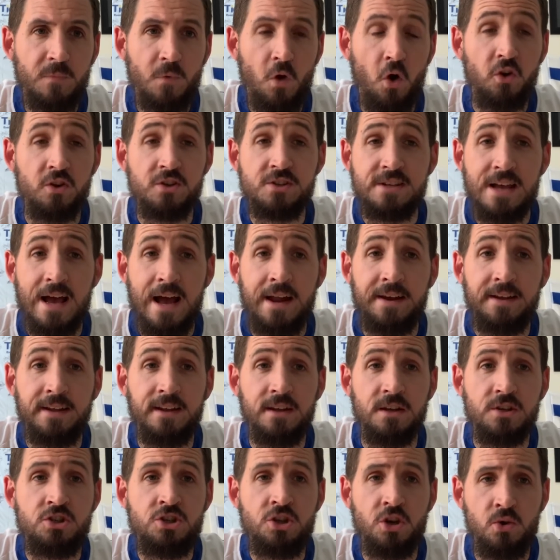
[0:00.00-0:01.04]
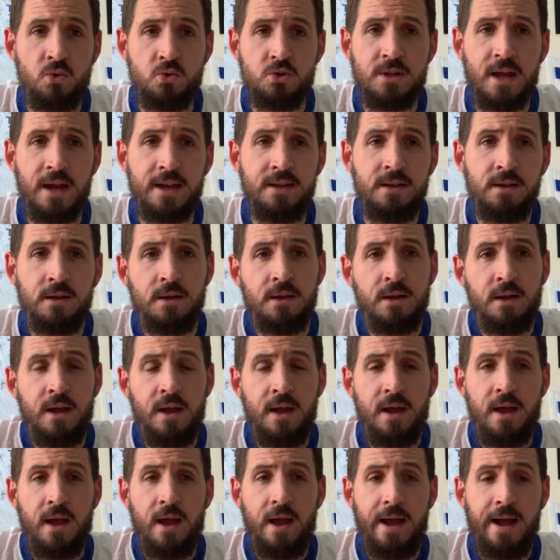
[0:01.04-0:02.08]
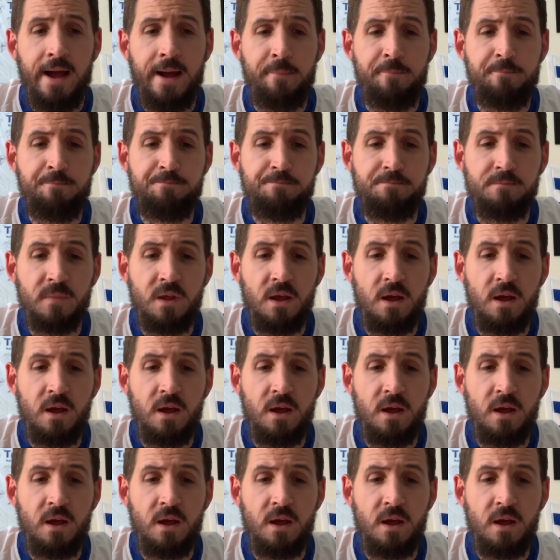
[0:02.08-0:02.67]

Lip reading: a Saturday and a Tuesday, and